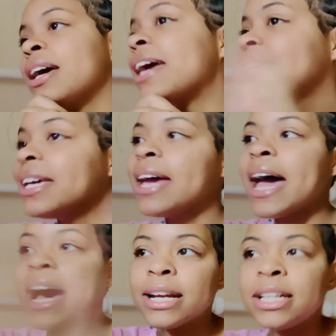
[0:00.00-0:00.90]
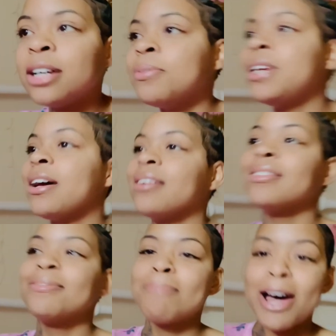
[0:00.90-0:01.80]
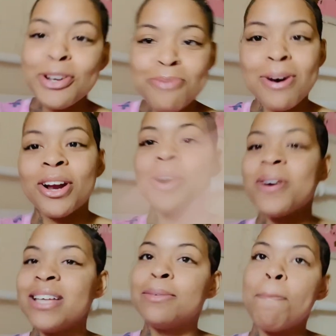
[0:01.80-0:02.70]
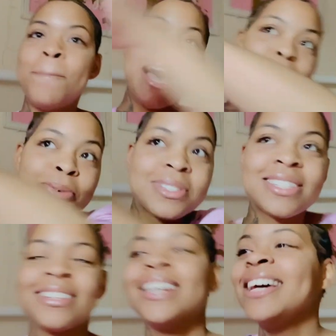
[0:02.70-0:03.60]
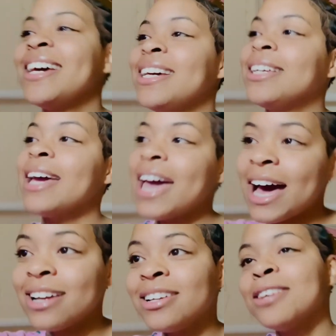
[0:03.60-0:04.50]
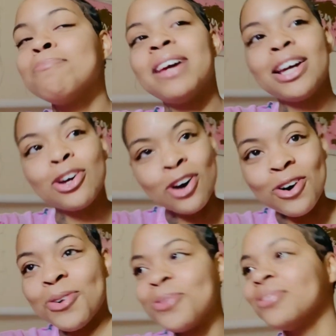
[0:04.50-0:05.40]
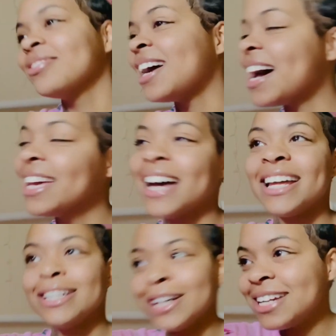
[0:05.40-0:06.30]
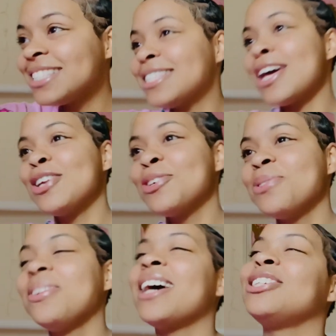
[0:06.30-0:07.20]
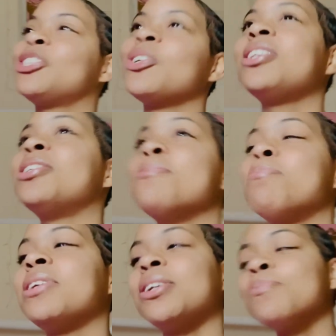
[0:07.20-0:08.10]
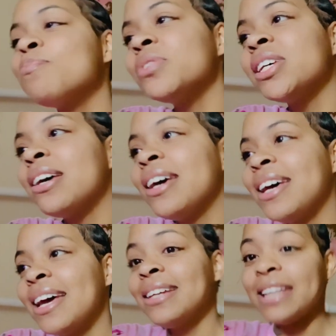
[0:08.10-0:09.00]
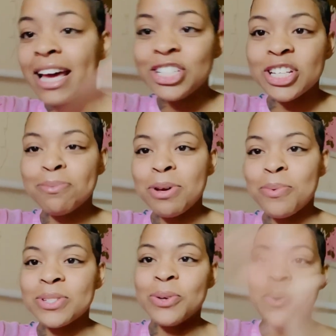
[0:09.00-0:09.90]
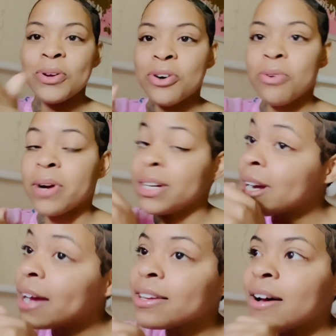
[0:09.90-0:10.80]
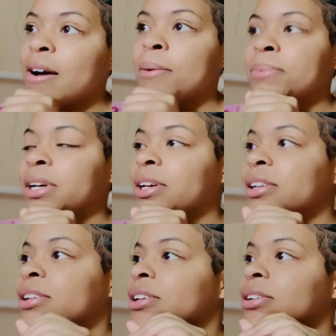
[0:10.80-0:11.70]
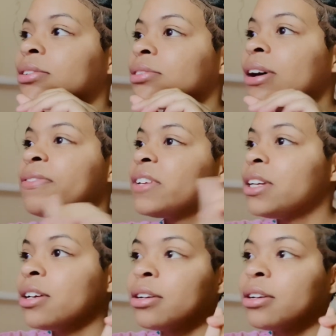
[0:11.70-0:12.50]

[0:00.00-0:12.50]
get out of here with that. My new motto is bounce. Get out of here, man. Go. I ain't got nothing to say to you, like, straight up. But that's just been what's going on right now, y'all. But, yeah, I'm finna get a